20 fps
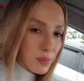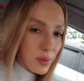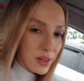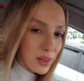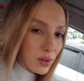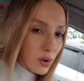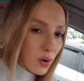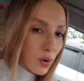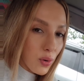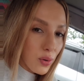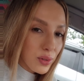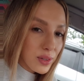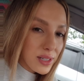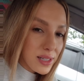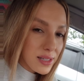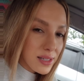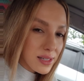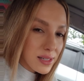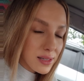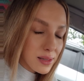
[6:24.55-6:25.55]
But the
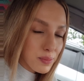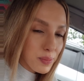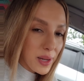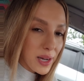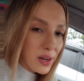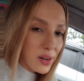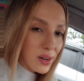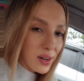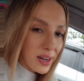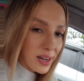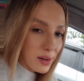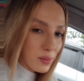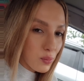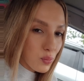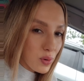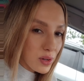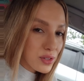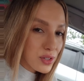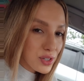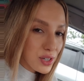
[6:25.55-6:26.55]
Holy Spirit
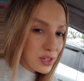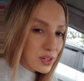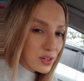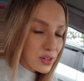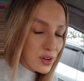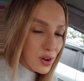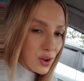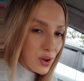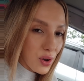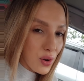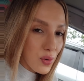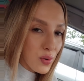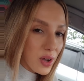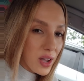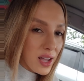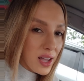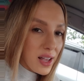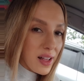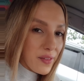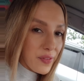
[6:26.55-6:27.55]
wants you to know
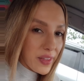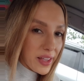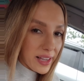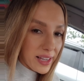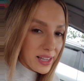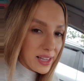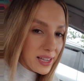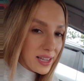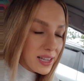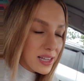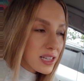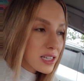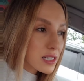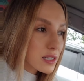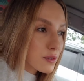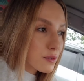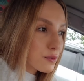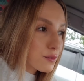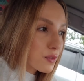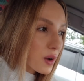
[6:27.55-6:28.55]
that He
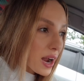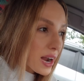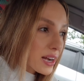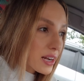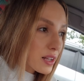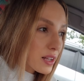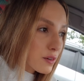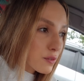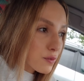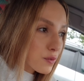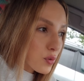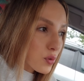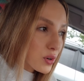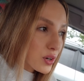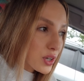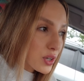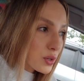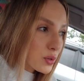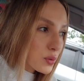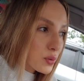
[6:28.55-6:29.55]
is fighting for
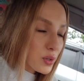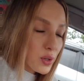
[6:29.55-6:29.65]
you.